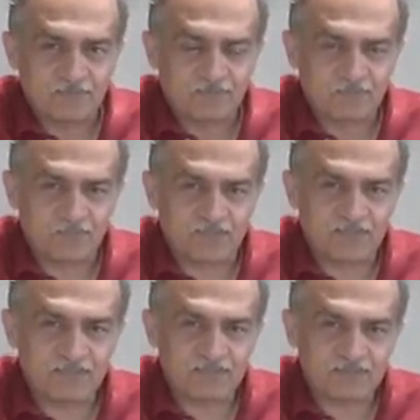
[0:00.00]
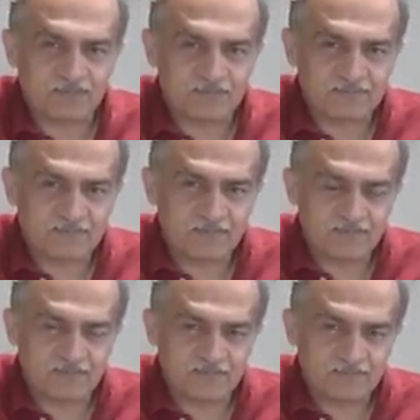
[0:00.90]
when there is
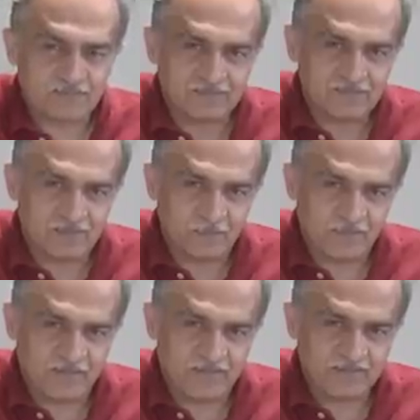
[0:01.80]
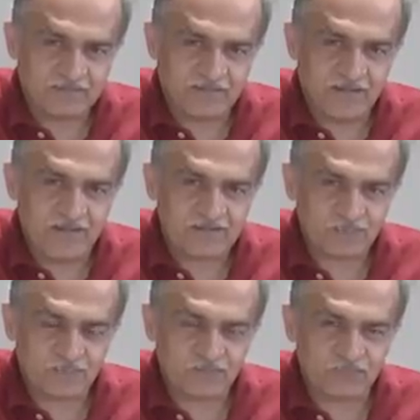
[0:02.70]
a apparent clash
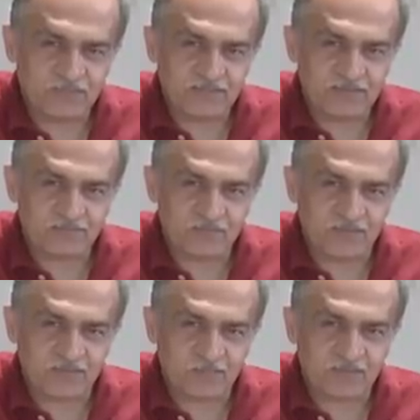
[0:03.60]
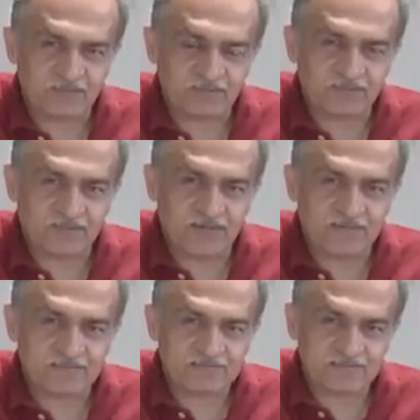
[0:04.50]
between environmental
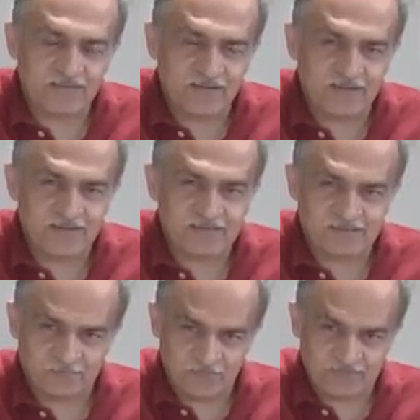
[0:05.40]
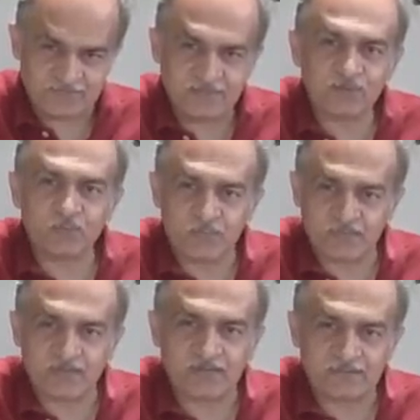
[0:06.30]
rights and basic
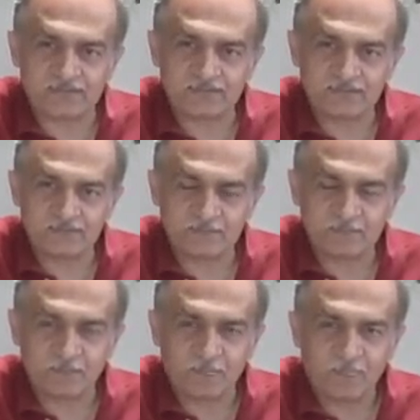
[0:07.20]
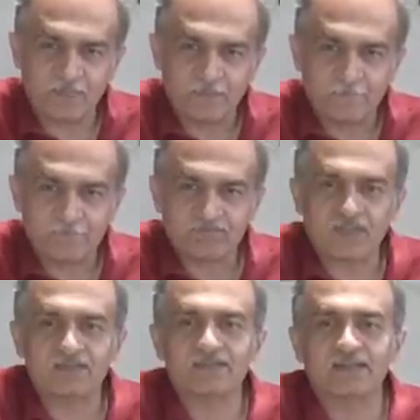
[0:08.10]
human rights,
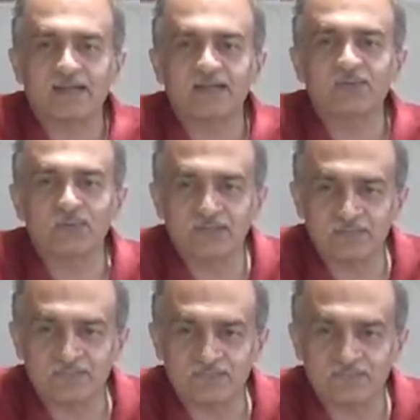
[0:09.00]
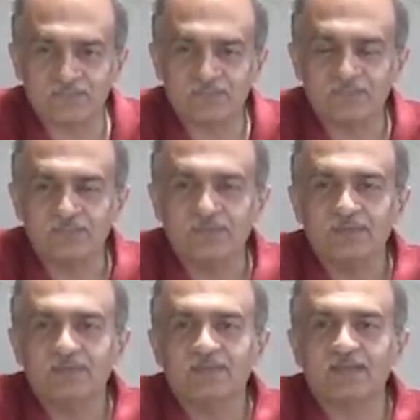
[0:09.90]
that's the right to live,
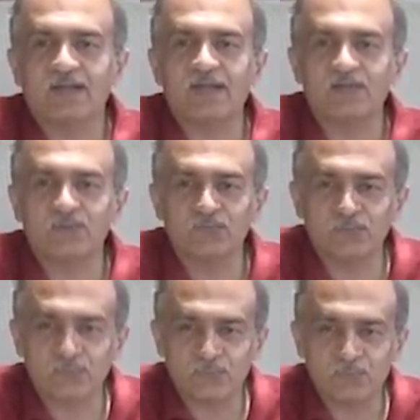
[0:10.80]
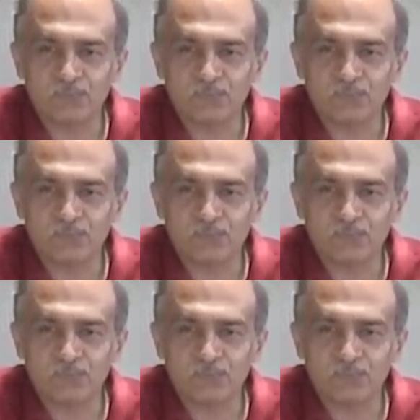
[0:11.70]
the right to